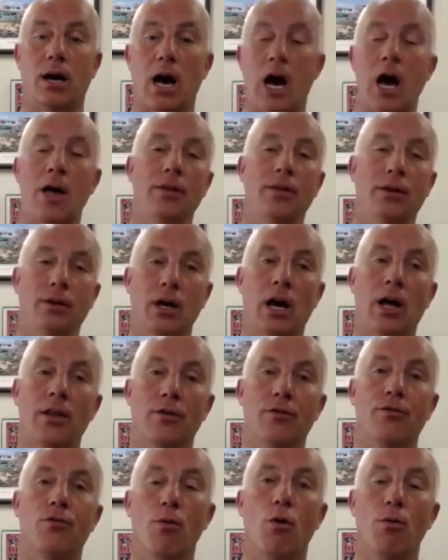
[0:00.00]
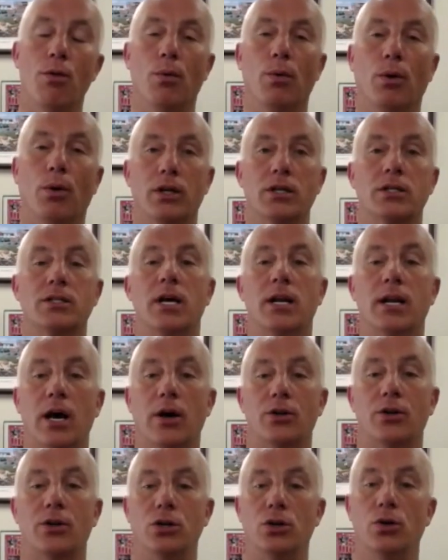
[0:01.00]
on the form that we're going to send
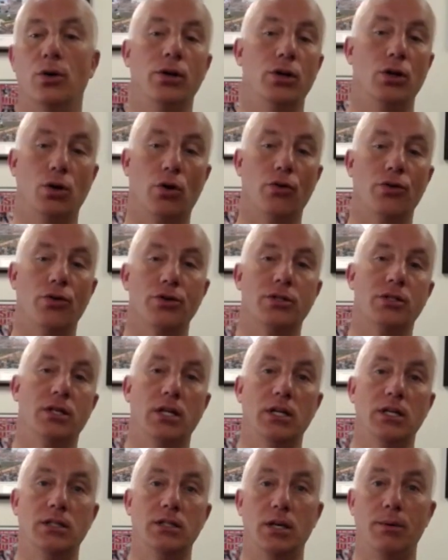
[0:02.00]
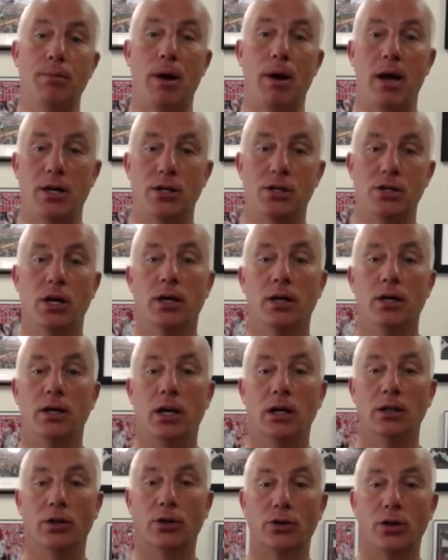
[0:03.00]
out to you, and you go to the CDC page.
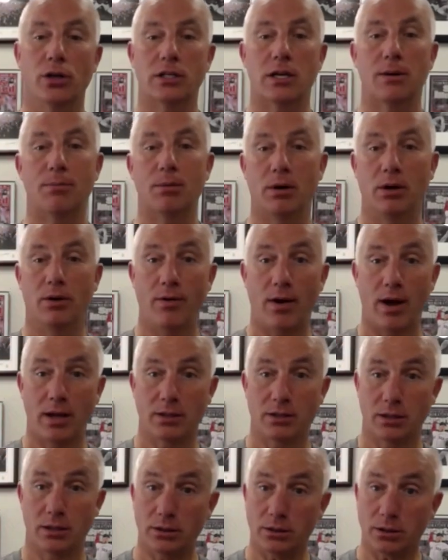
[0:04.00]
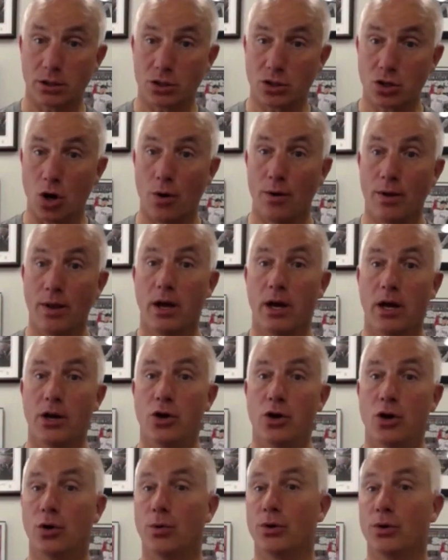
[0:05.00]
Put those up in advance. So
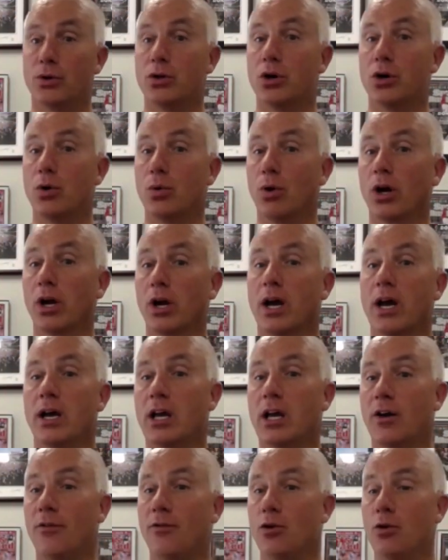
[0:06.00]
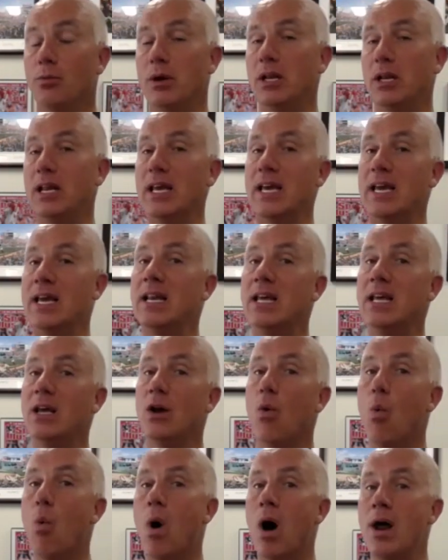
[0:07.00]
you can return to work if you meet any
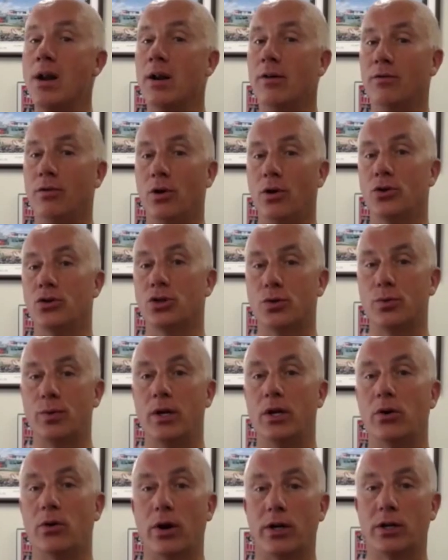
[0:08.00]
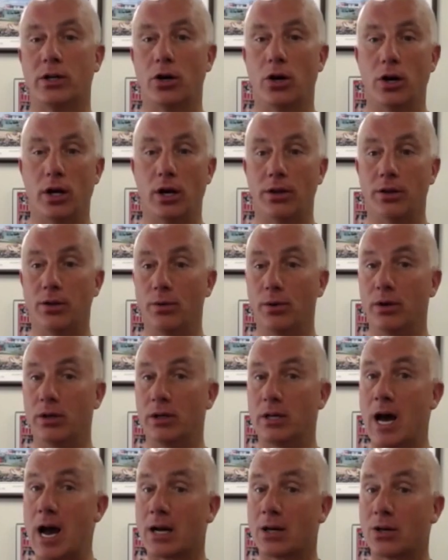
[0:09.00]
one of those 3 criteria: the
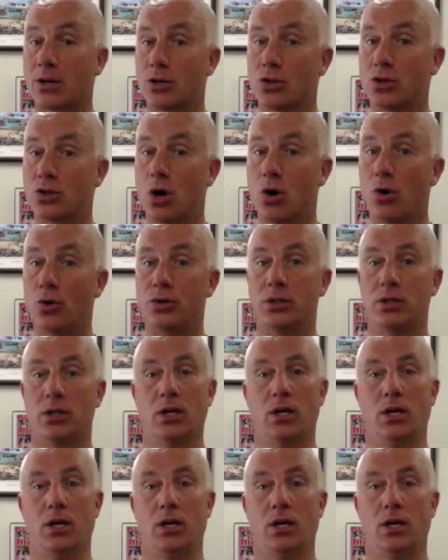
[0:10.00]
doctor's note,